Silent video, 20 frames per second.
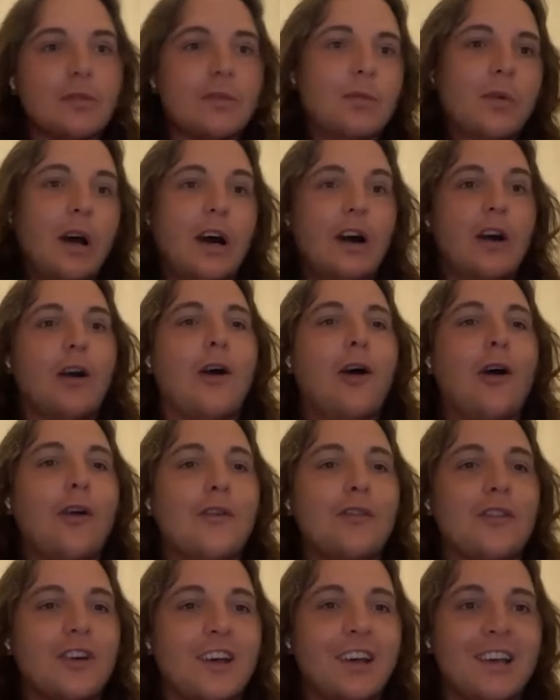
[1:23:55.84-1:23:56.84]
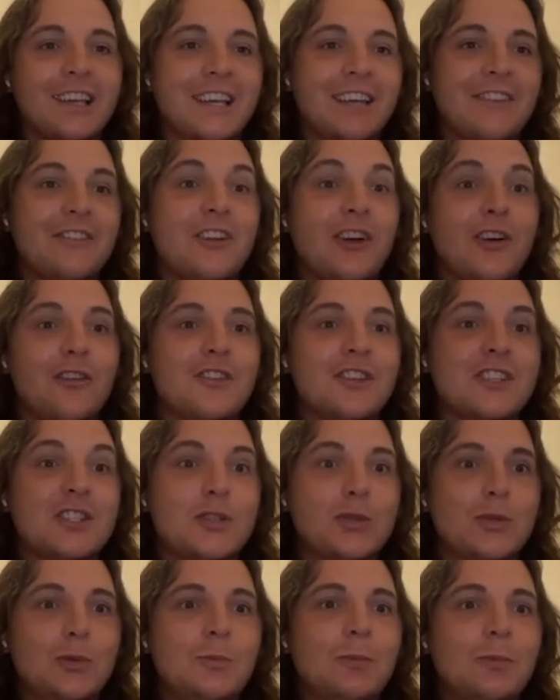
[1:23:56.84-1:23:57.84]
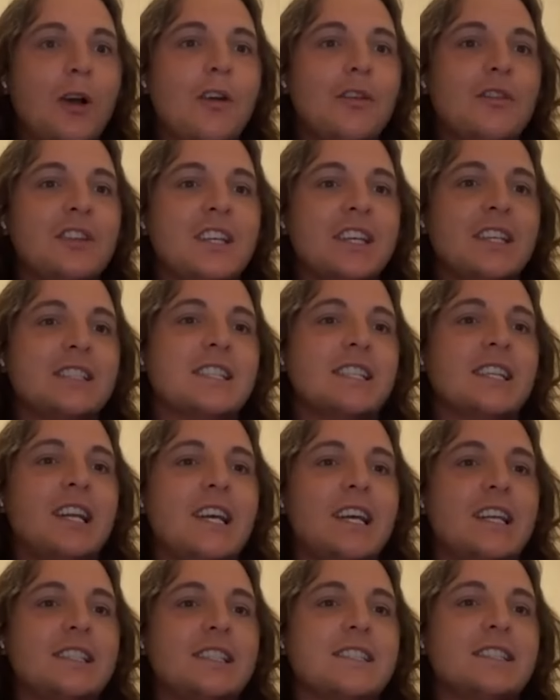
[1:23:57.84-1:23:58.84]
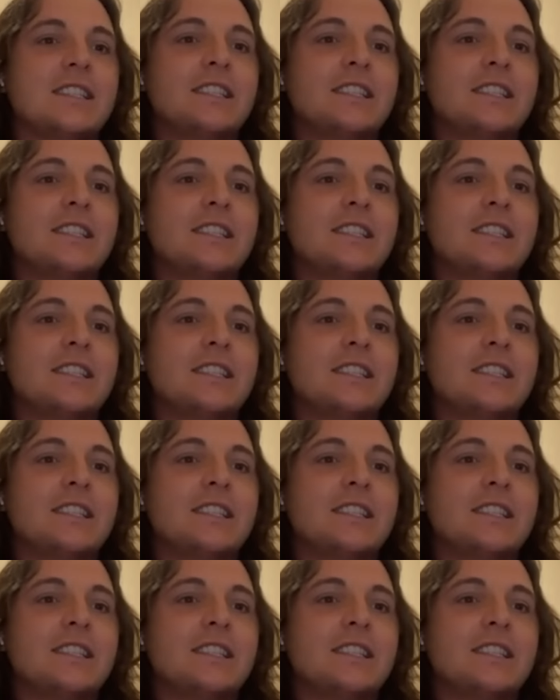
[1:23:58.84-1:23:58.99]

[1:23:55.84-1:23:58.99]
well, over Zoom, over the internet,